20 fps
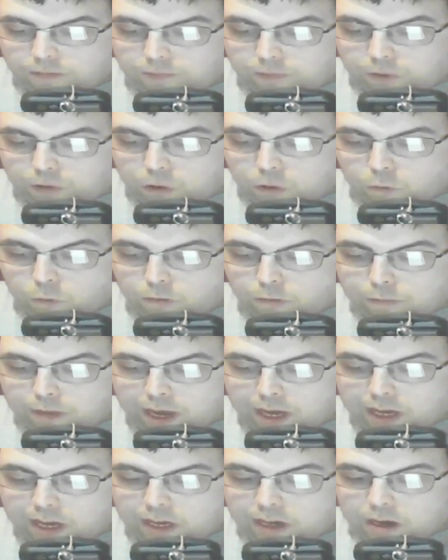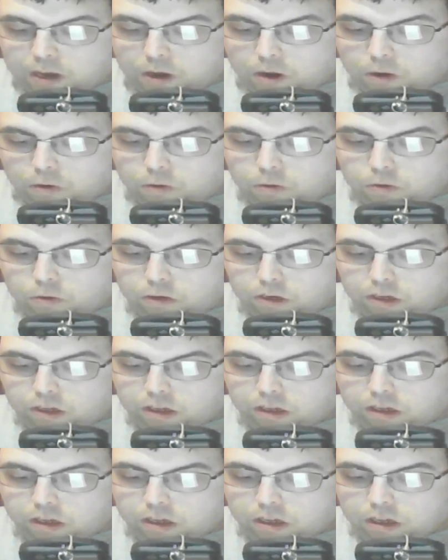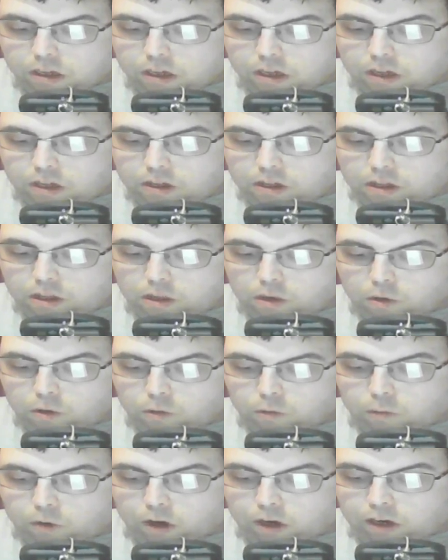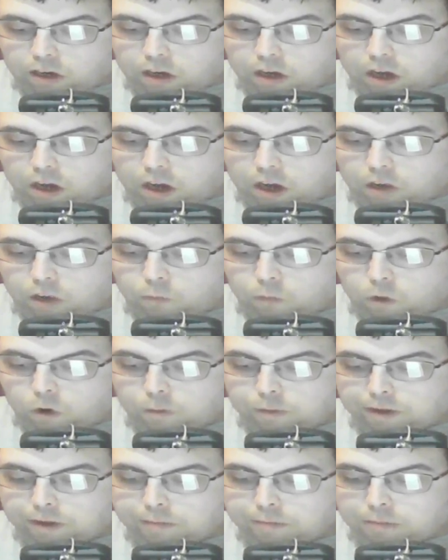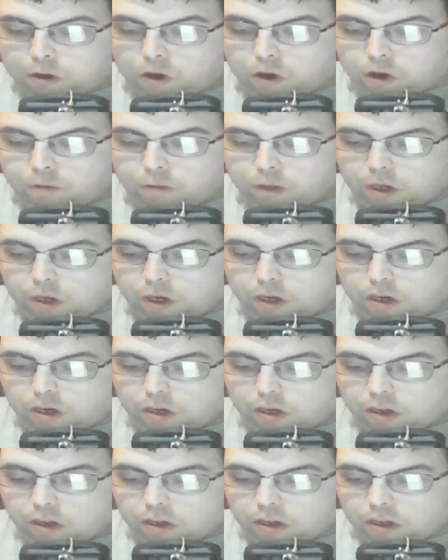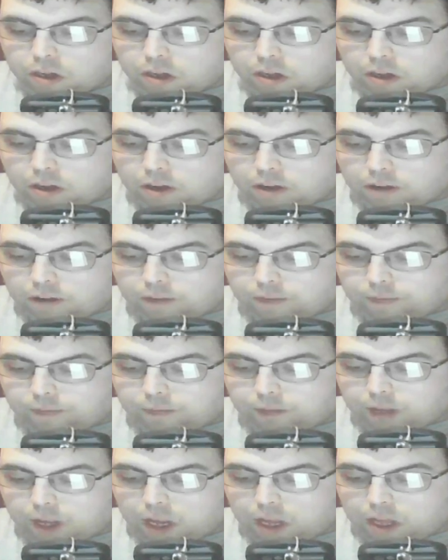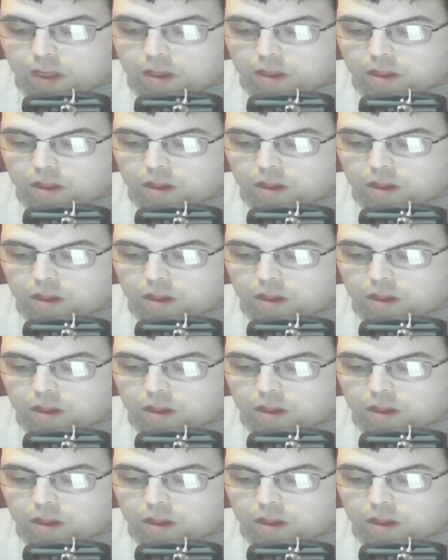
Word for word: who remain cold until one heartwarming moment in